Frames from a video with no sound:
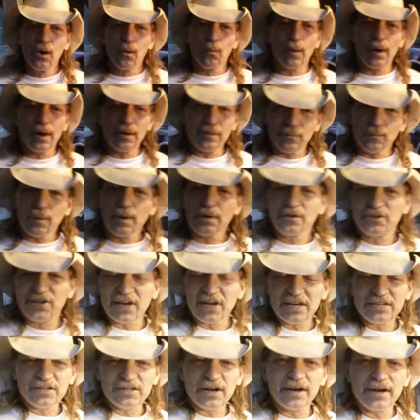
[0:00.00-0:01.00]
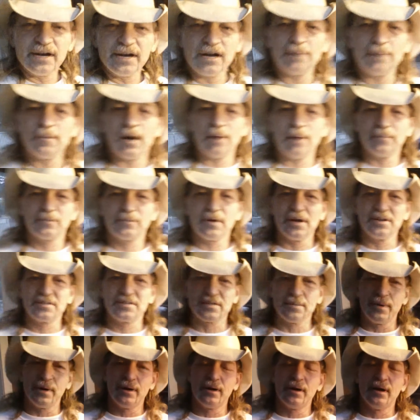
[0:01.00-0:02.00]
the chicken's getting here, I'm gonna tell you
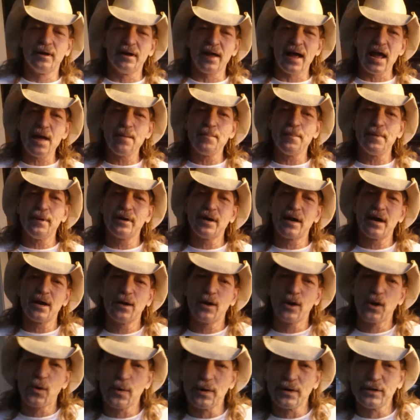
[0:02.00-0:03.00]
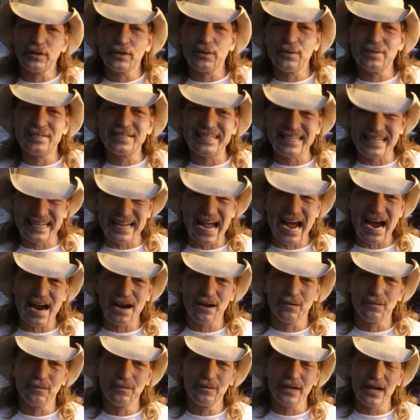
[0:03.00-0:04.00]
something here. Amy and I are going to
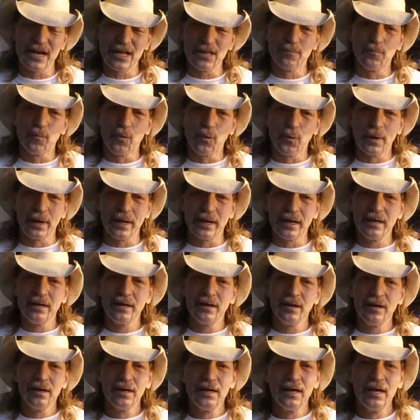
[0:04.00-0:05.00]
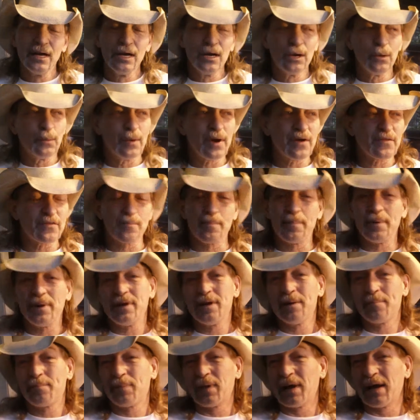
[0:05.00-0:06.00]
Seattle in the morning. We have to be
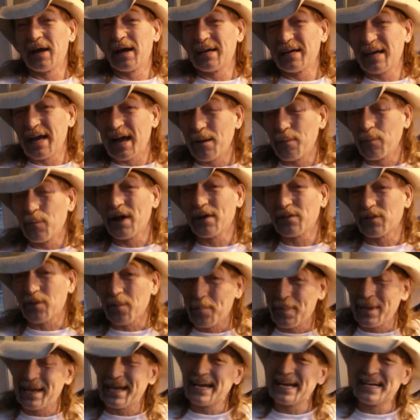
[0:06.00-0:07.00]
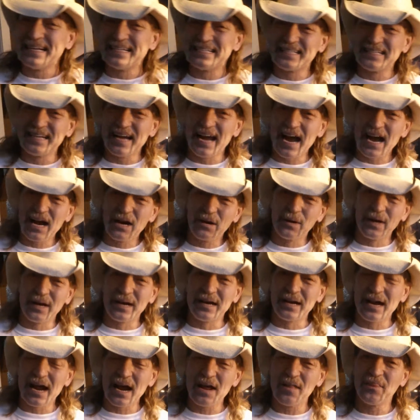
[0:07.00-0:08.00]
in Seattle at
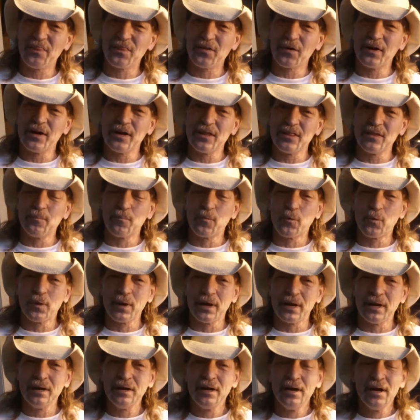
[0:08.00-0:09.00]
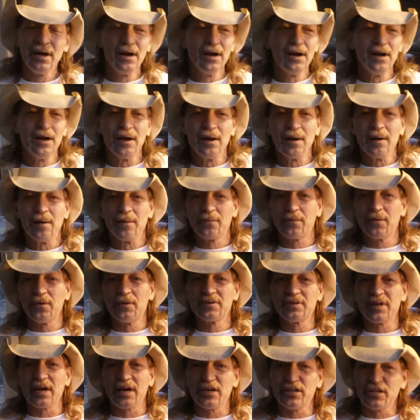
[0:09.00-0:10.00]
9:30 in the morning.
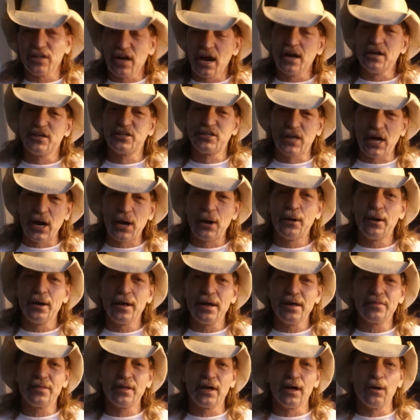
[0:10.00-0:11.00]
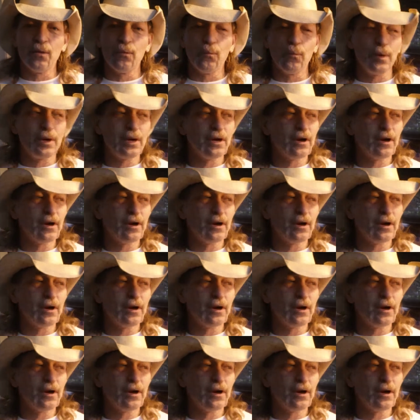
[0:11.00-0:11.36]
There's a charity that